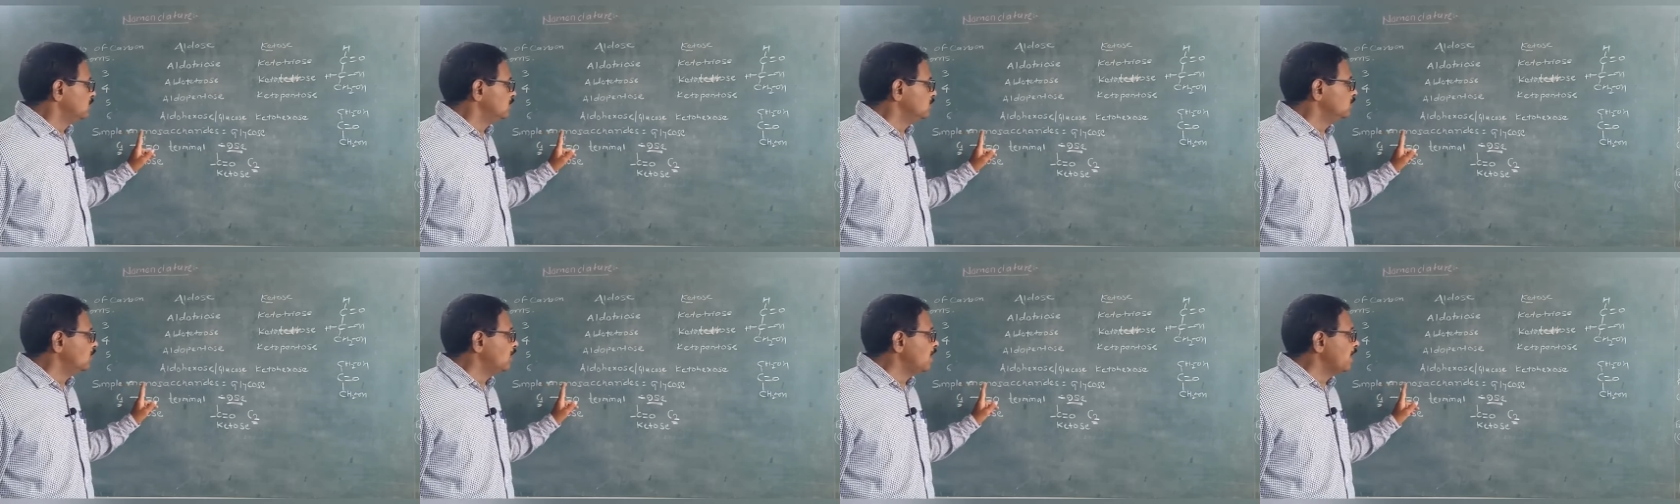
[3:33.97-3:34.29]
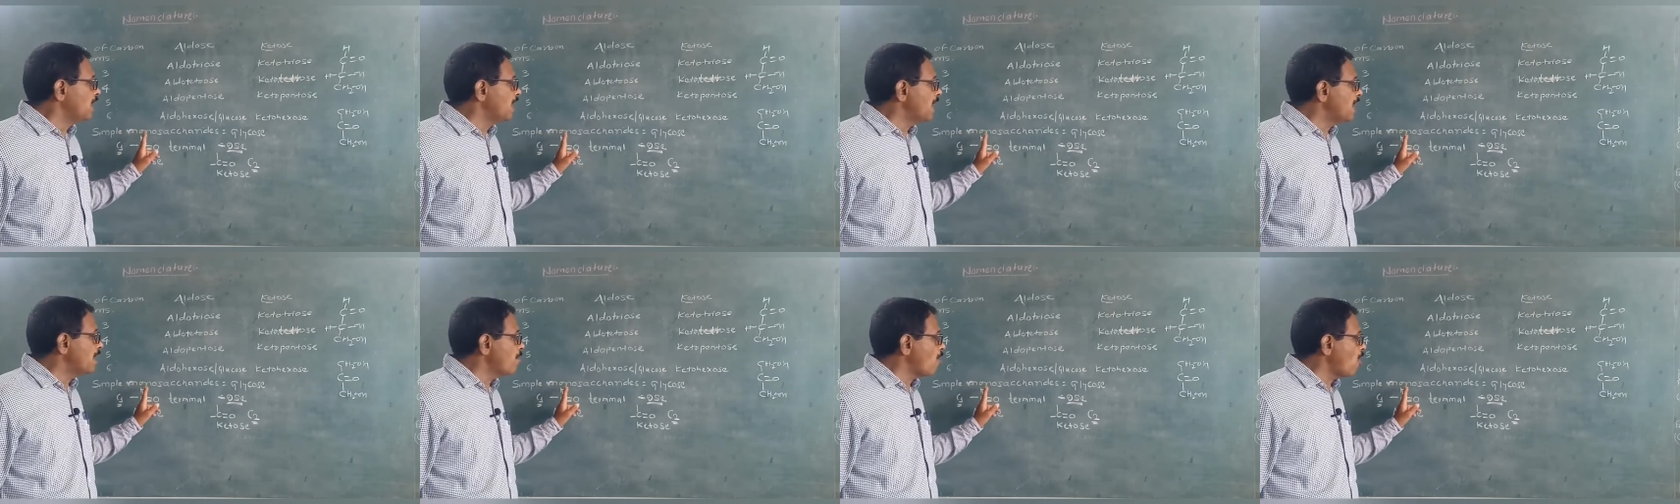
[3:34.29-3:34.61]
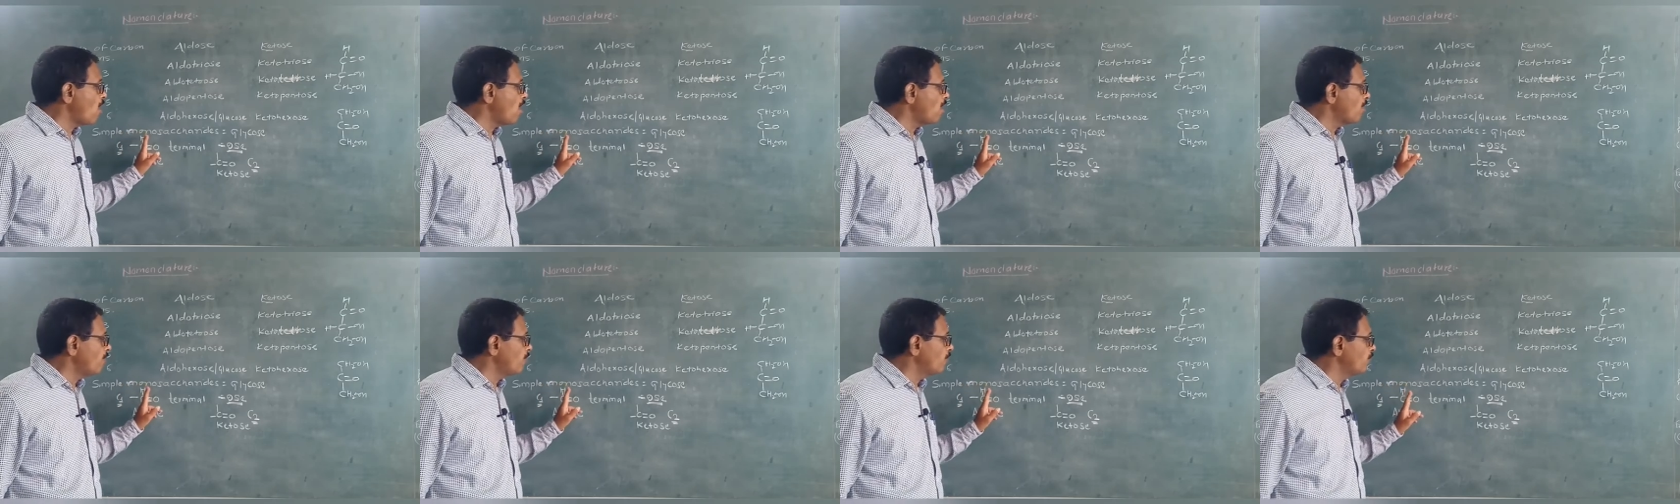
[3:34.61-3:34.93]
the name
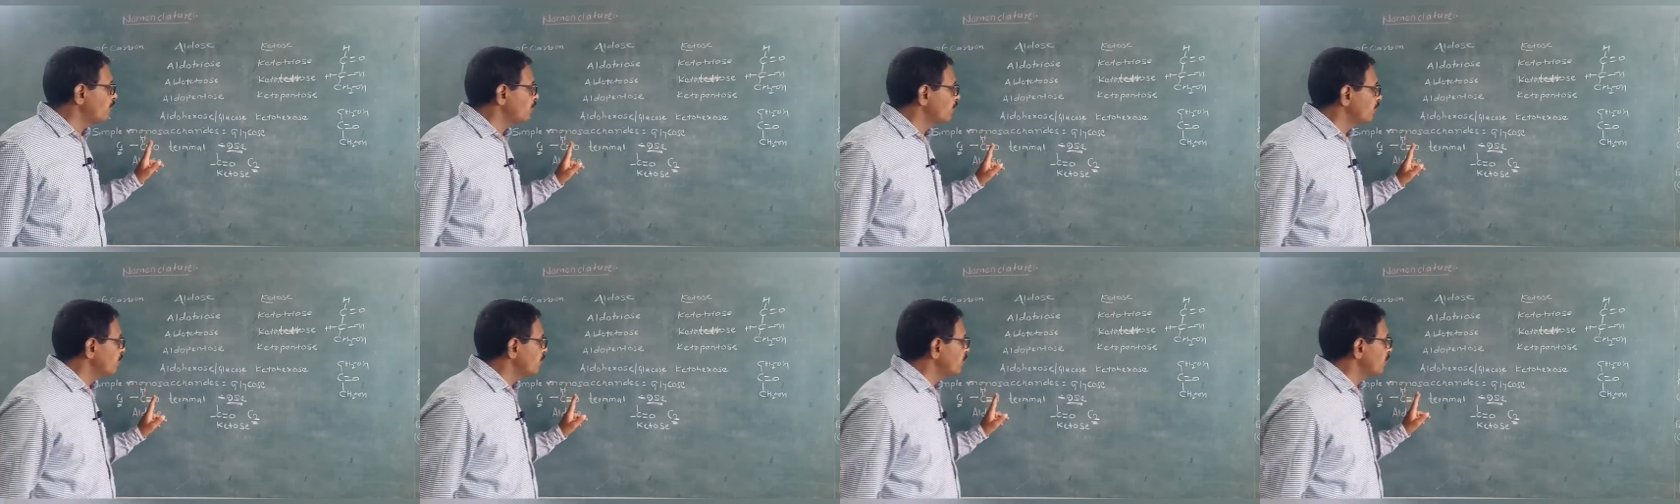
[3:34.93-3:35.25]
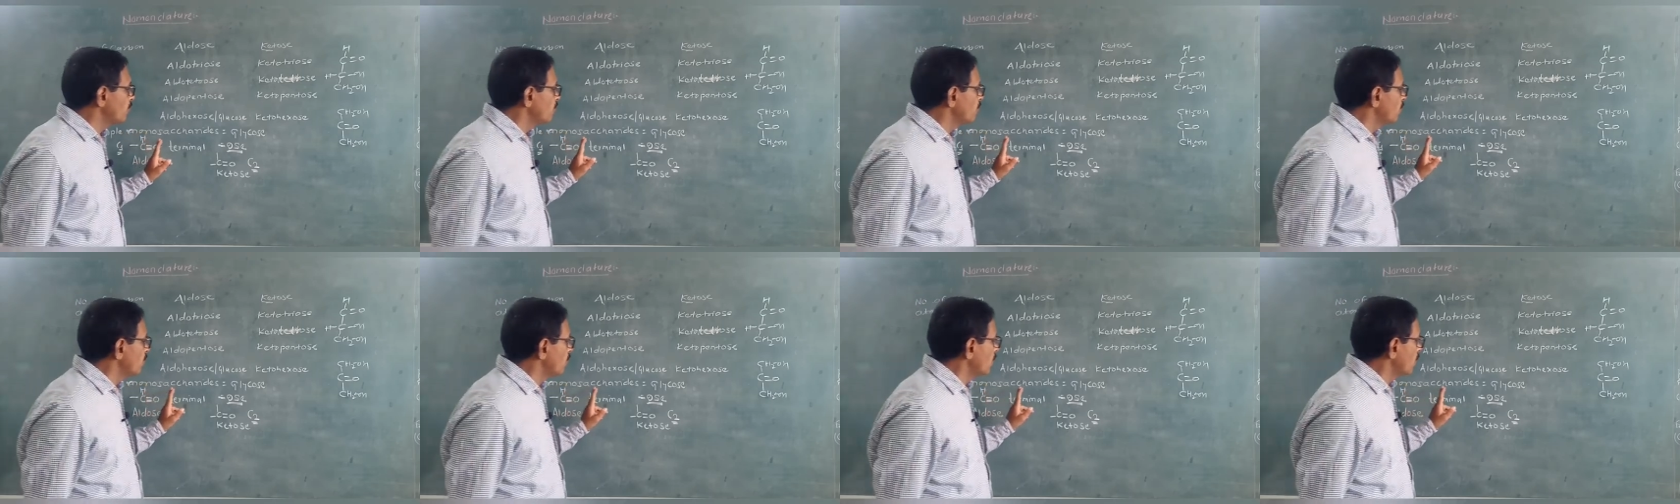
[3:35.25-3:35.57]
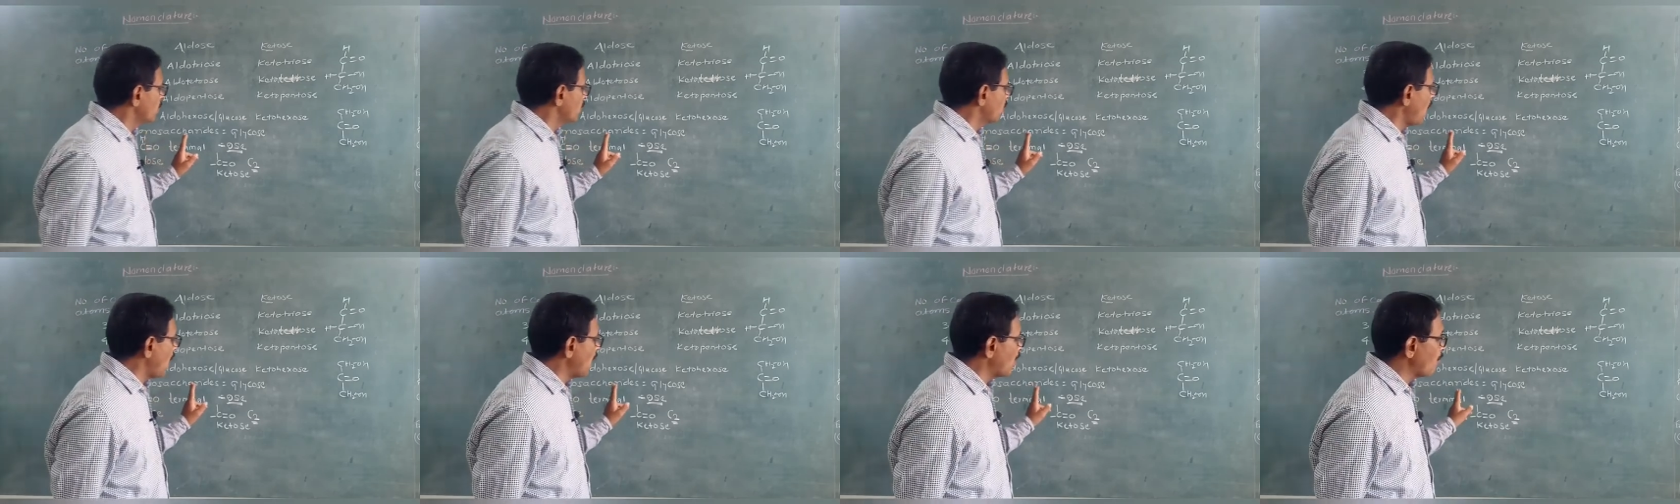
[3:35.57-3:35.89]
of
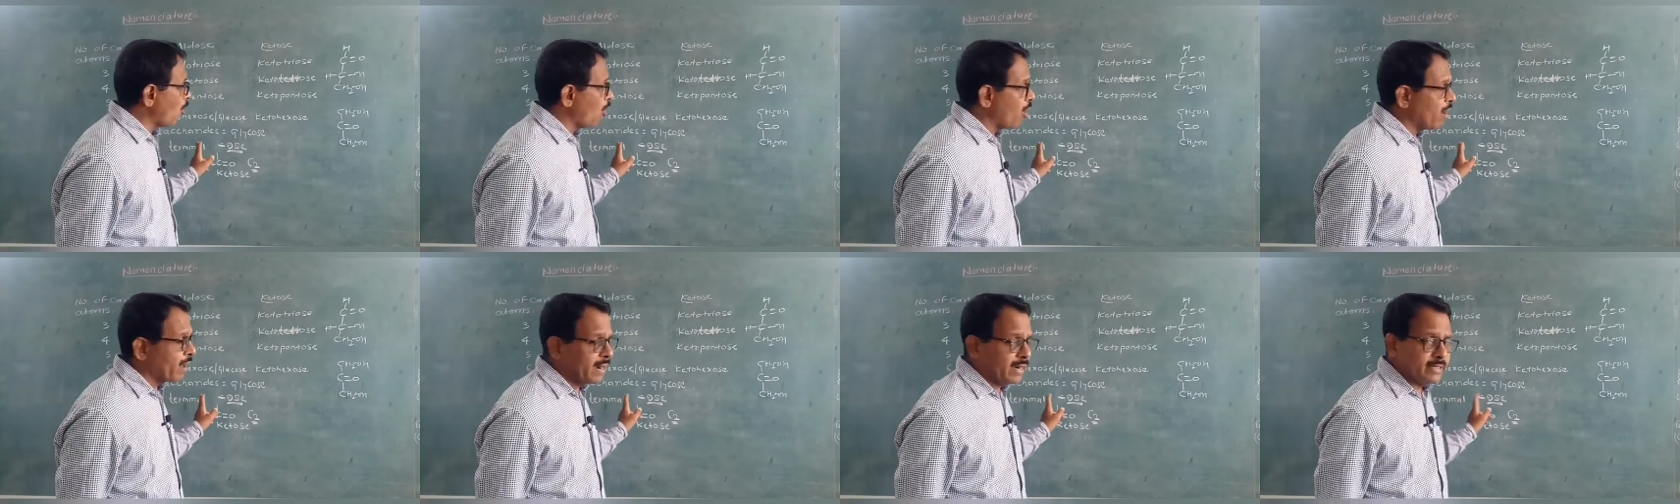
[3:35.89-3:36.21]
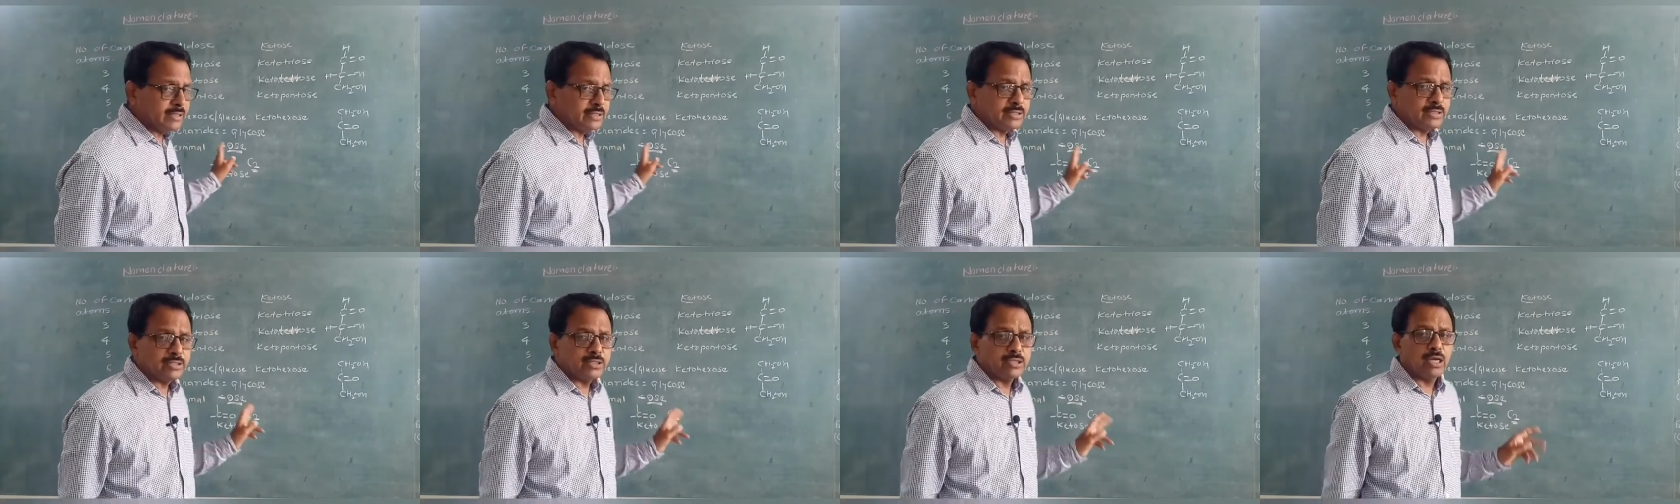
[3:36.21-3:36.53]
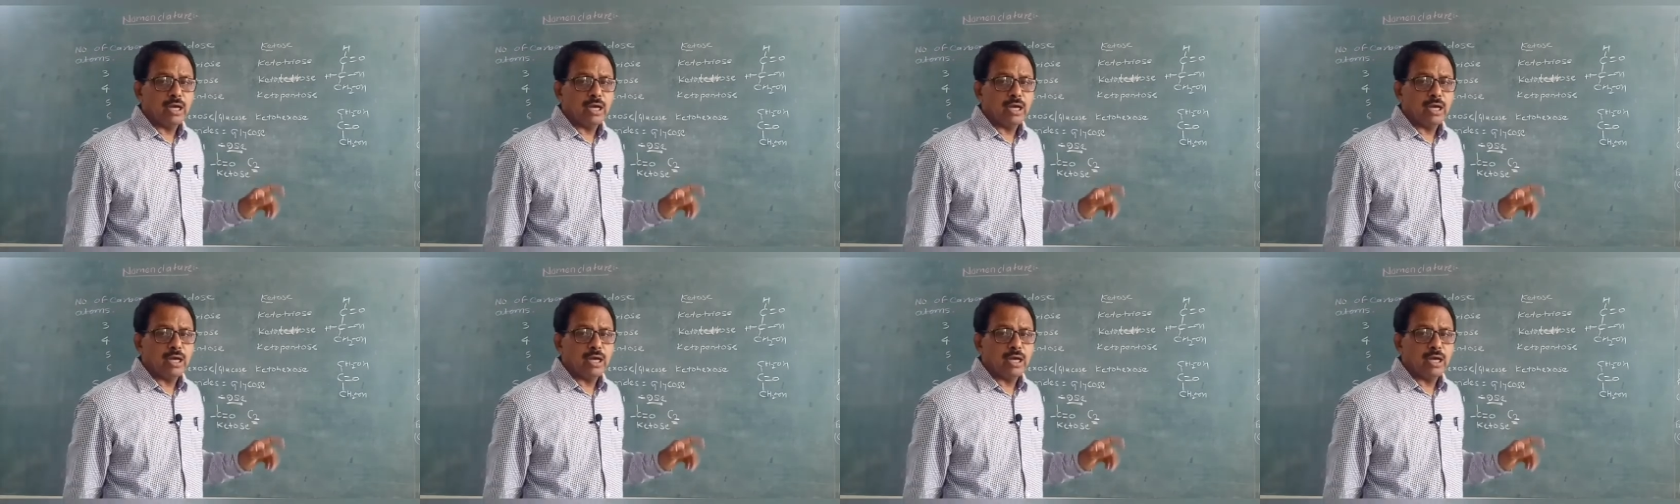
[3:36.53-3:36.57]
carbohydrates